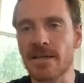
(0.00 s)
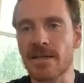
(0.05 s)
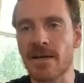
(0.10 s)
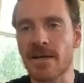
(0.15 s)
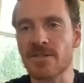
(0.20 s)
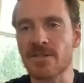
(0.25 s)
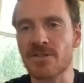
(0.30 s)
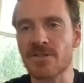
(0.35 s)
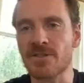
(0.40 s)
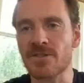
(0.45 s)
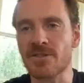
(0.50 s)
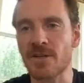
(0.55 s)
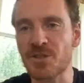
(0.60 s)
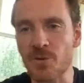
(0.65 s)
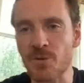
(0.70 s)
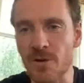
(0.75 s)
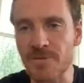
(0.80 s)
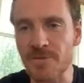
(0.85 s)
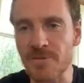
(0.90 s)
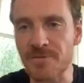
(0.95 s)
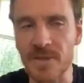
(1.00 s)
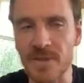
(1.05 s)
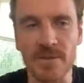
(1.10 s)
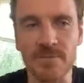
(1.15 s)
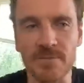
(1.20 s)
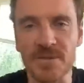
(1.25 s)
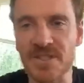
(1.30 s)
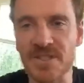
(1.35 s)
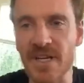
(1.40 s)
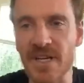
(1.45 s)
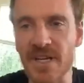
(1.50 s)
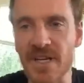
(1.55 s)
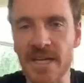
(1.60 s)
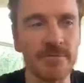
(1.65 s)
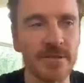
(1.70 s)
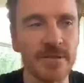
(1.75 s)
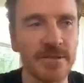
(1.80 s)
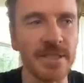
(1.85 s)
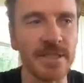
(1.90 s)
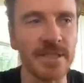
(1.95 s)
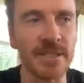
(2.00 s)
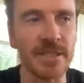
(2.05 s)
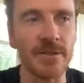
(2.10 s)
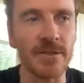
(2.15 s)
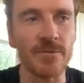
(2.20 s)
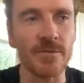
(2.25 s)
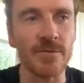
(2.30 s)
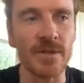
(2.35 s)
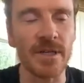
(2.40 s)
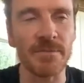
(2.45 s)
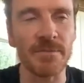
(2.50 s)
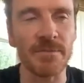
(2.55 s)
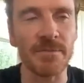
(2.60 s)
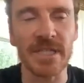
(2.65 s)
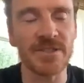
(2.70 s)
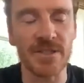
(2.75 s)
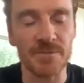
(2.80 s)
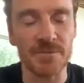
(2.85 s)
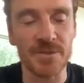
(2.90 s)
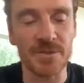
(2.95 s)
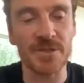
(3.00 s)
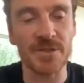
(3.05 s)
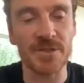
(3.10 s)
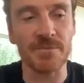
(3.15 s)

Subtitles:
On some short films, I would, you know, I mean, some